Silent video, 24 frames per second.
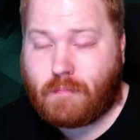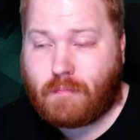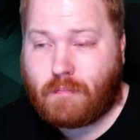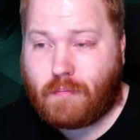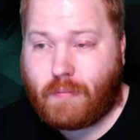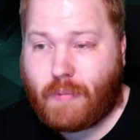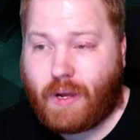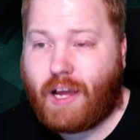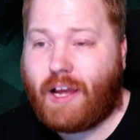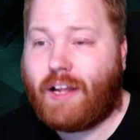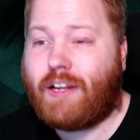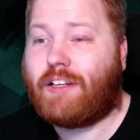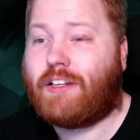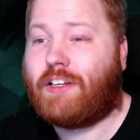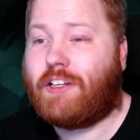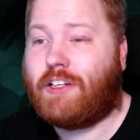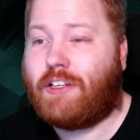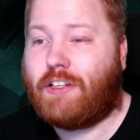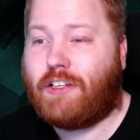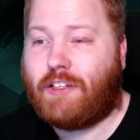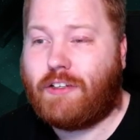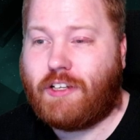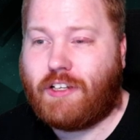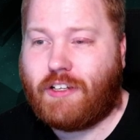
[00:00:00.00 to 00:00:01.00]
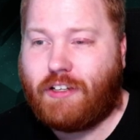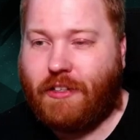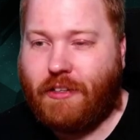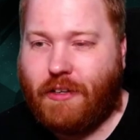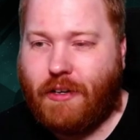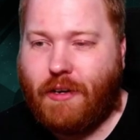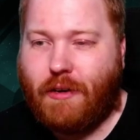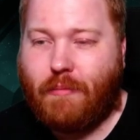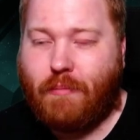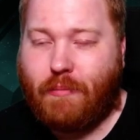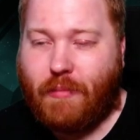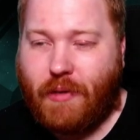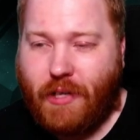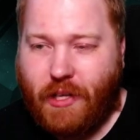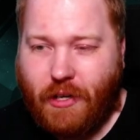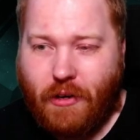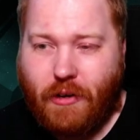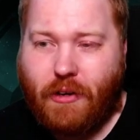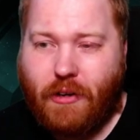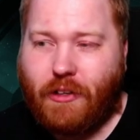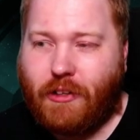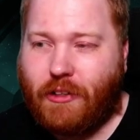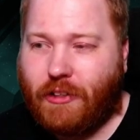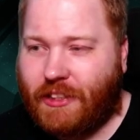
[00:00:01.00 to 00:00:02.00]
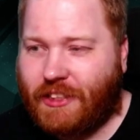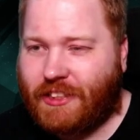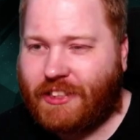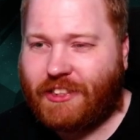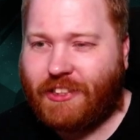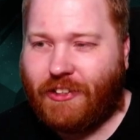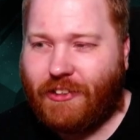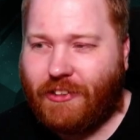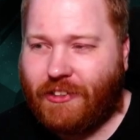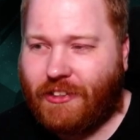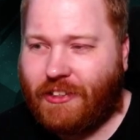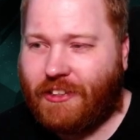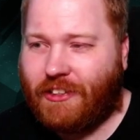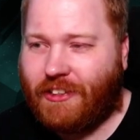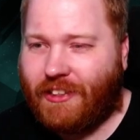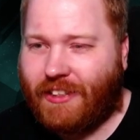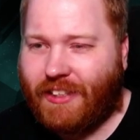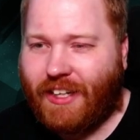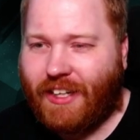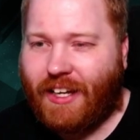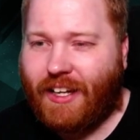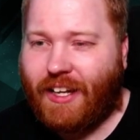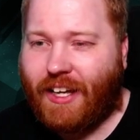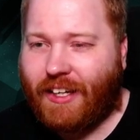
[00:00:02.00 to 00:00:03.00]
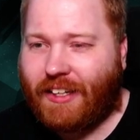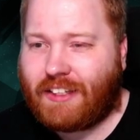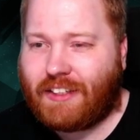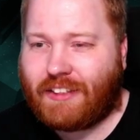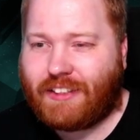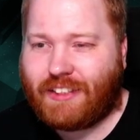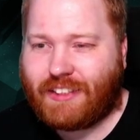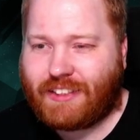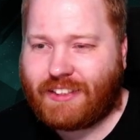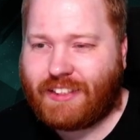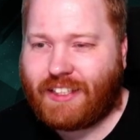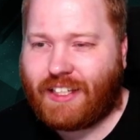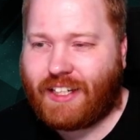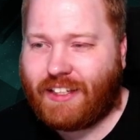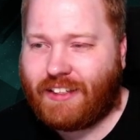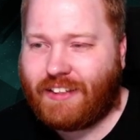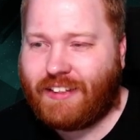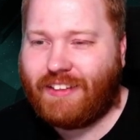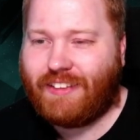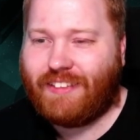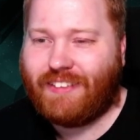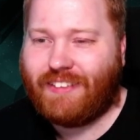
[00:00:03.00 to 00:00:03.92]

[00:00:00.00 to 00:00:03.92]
Man, Mio looks so good. I like her design.